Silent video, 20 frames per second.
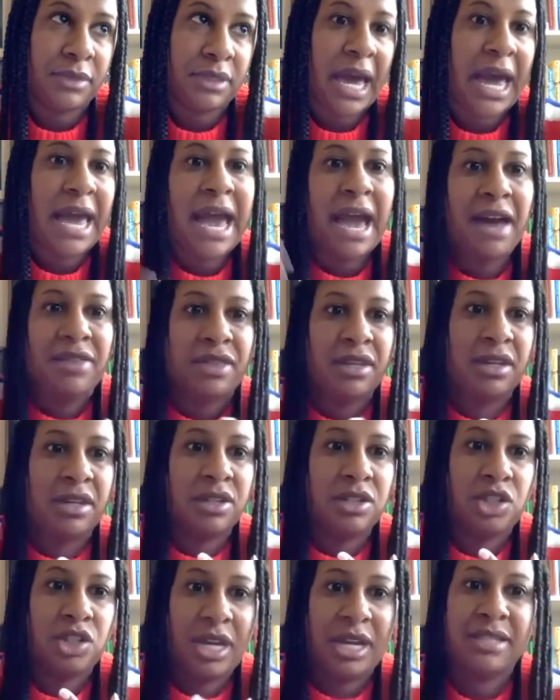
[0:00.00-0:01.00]
had
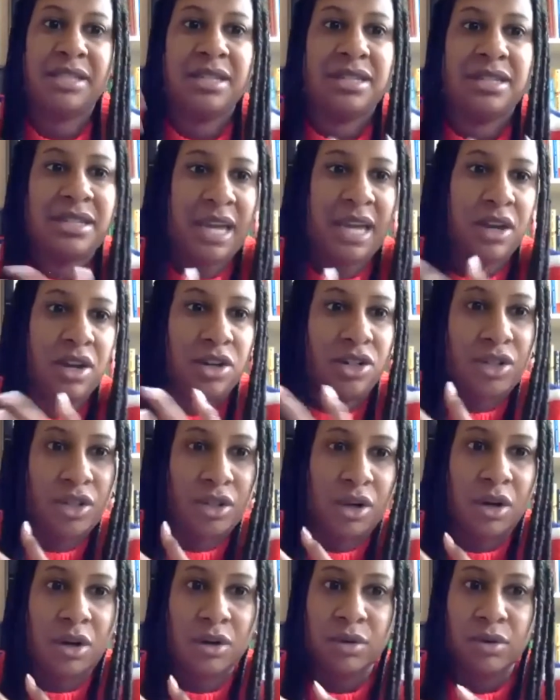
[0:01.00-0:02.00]
the chance to take her to
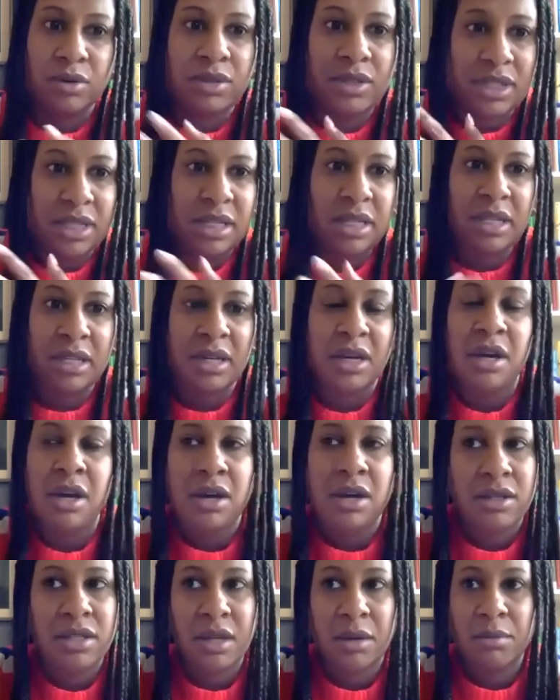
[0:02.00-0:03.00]
go see
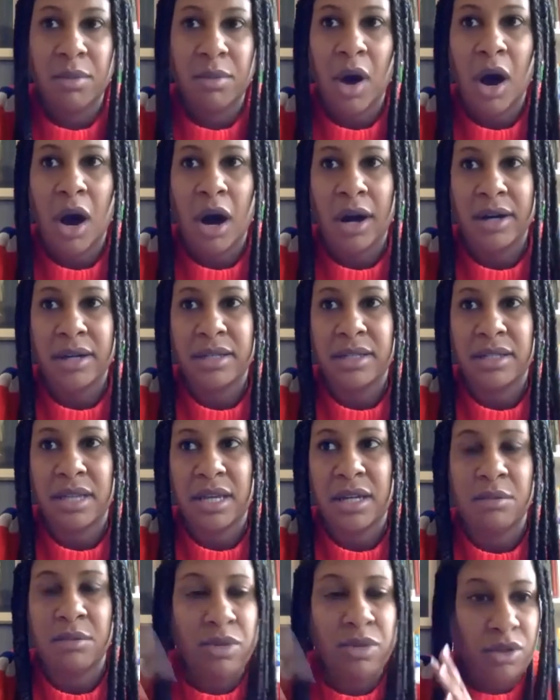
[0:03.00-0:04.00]
some hawks
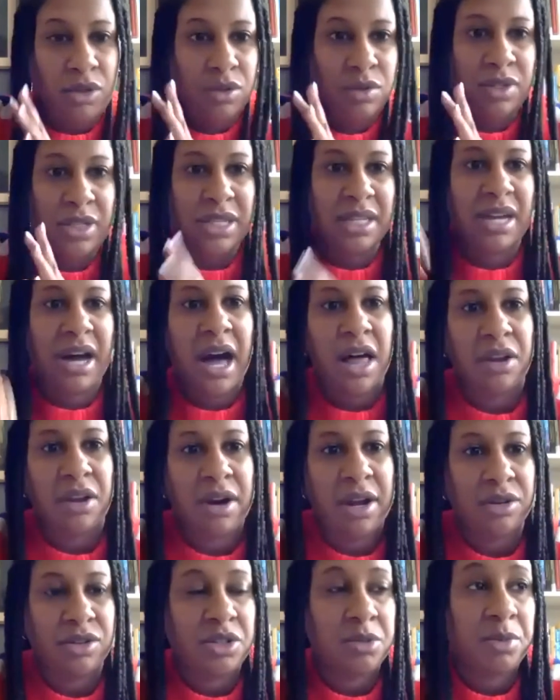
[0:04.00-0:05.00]
in a muse in
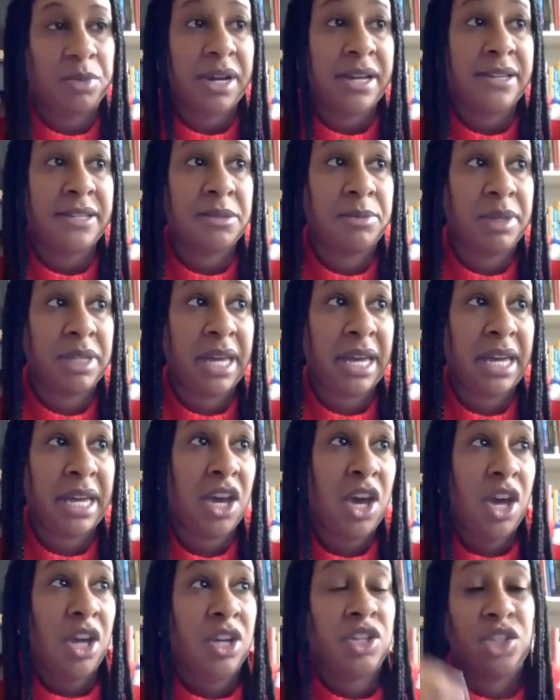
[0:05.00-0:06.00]
Colorado Springs, but like
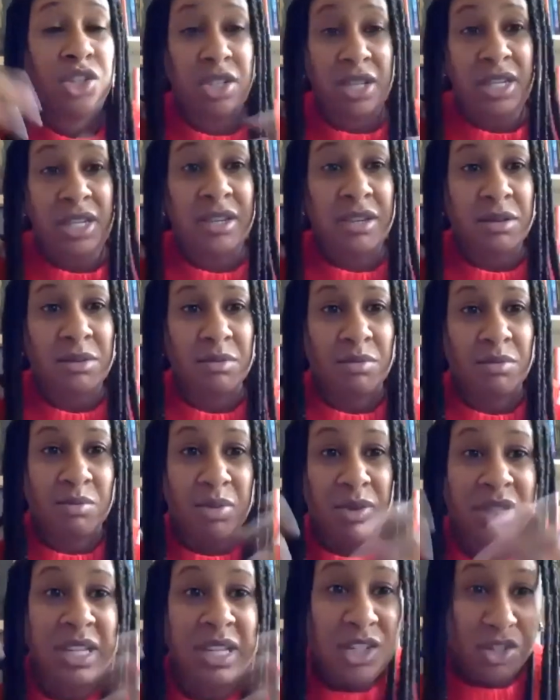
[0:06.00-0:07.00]
she
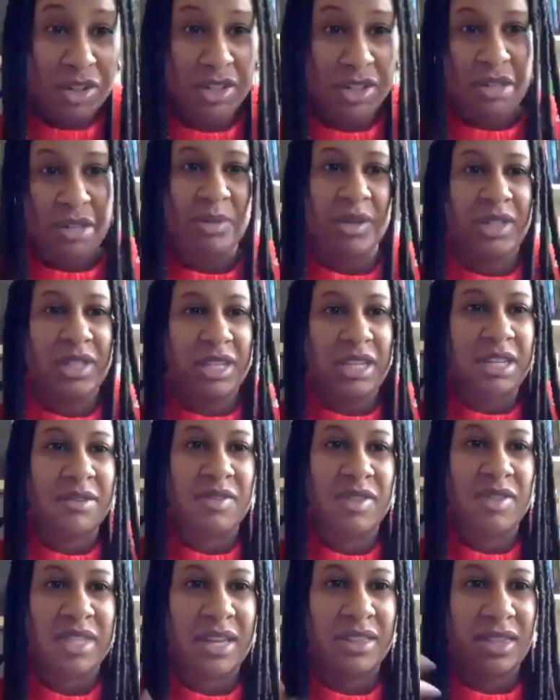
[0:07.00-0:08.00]
literally
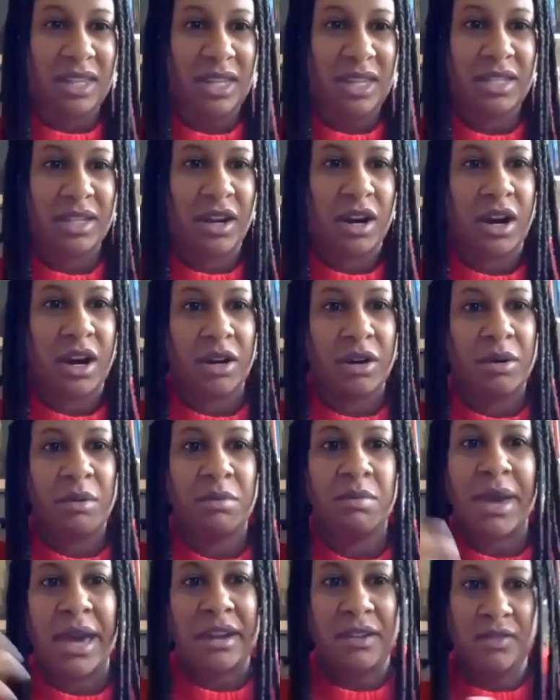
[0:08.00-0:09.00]
believes that these are
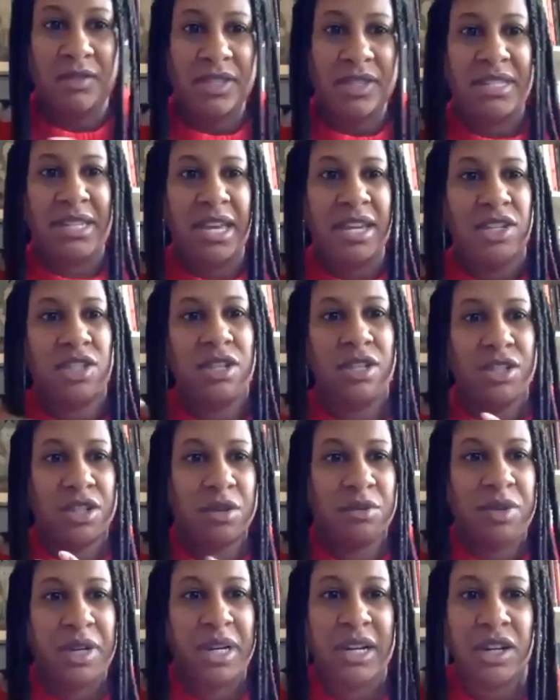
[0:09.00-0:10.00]
manifestations
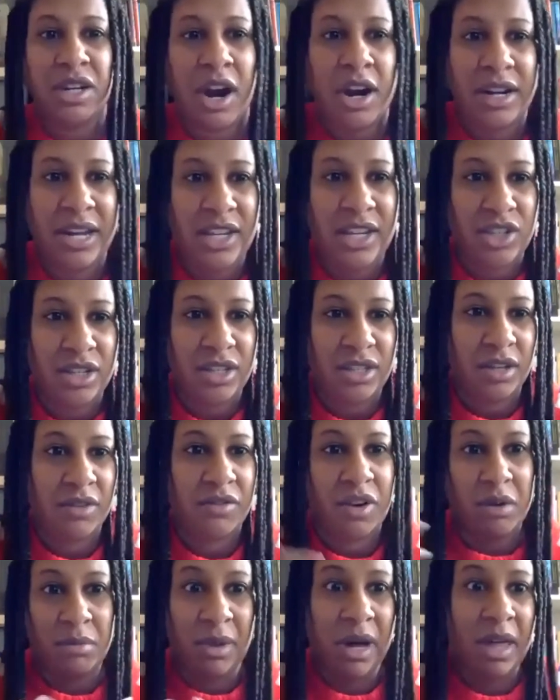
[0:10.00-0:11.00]
or reincarnations
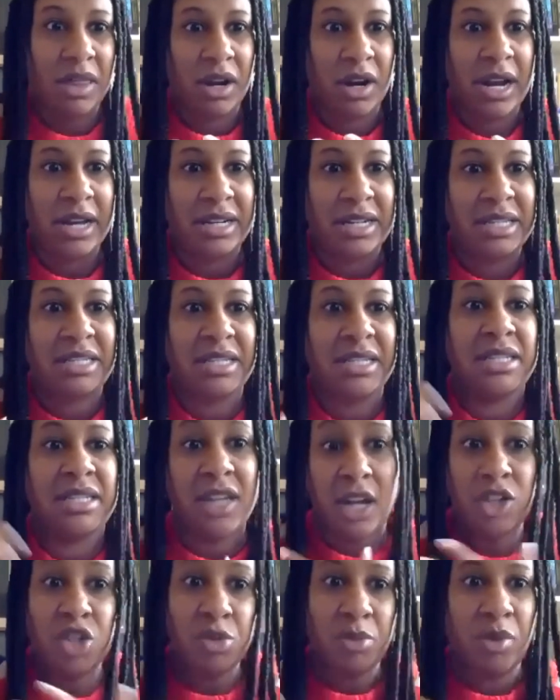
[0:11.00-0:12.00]
of her mother. And it's a
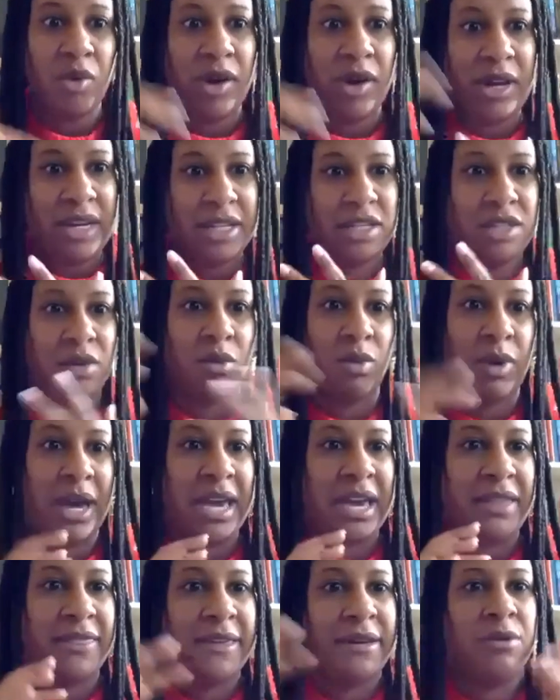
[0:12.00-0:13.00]
touch point. It's a
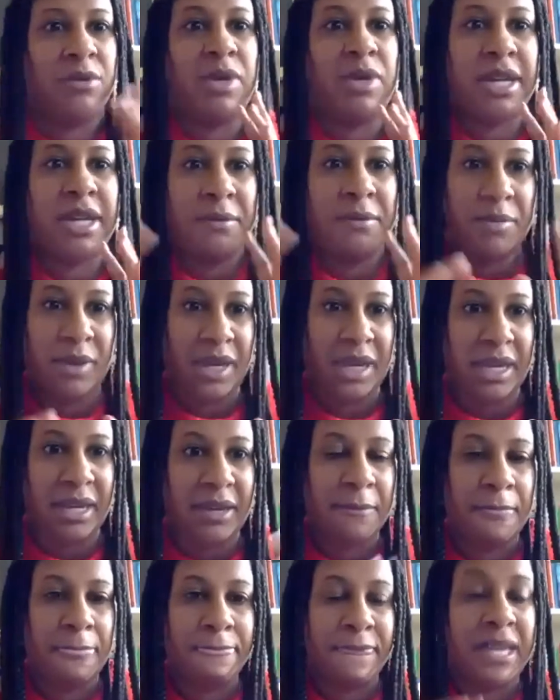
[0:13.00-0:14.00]
way that we can
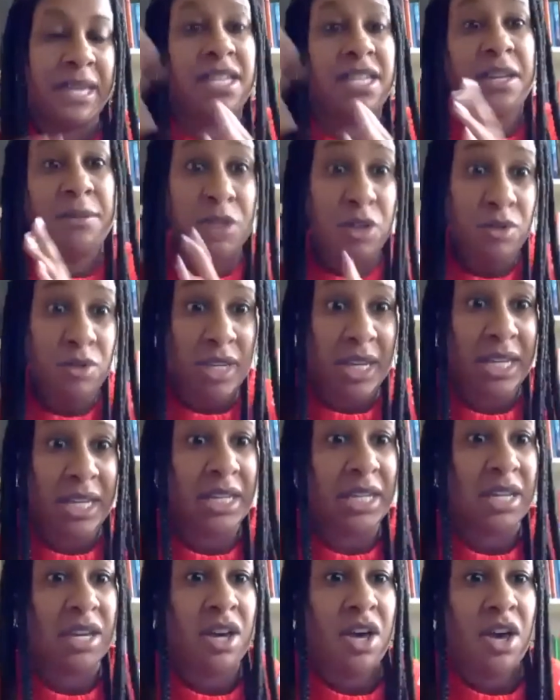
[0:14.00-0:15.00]
be in communion